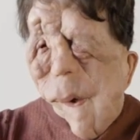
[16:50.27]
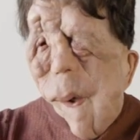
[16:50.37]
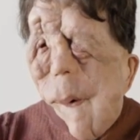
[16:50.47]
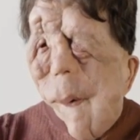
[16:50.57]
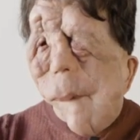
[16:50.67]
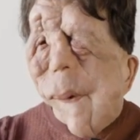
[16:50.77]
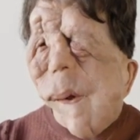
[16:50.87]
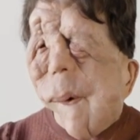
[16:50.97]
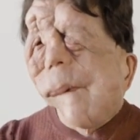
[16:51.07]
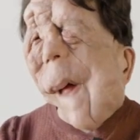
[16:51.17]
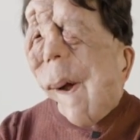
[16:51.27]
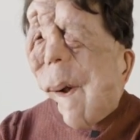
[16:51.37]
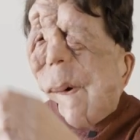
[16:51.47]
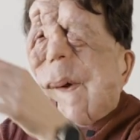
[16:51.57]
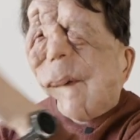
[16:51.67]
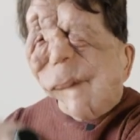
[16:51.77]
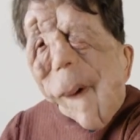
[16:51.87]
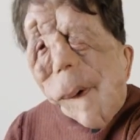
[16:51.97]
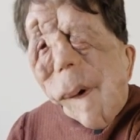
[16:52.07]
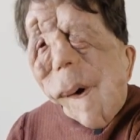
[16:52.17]
Yeah. But you can pair it with your
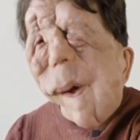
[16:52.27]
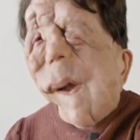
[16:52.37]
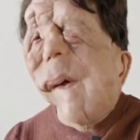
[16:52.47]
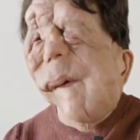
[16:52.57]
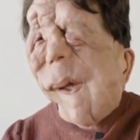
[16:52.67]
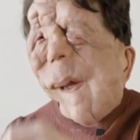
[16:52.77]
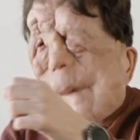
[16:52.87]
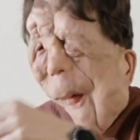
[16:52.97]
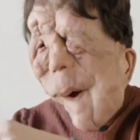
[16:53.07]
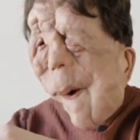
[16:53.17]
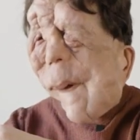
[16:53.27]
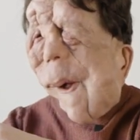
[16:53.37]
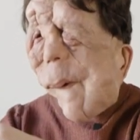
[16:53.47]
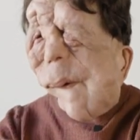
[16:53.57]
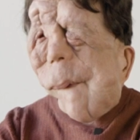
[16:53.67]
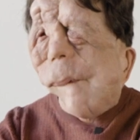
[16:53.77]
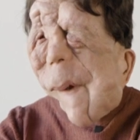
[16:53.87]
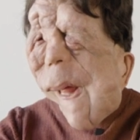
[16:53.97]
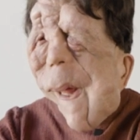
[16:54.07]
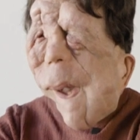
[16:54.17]
phone using the power up elements and
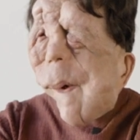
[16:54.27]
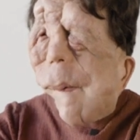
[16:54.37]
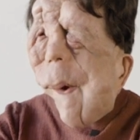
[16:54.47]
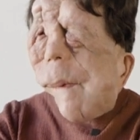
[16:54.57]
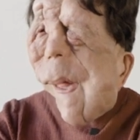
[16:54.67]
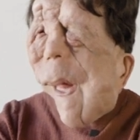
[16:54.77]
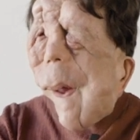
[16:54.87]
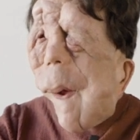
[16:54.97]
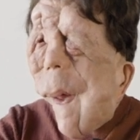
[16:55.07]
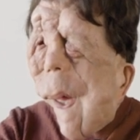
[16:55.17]
play it like a real piano.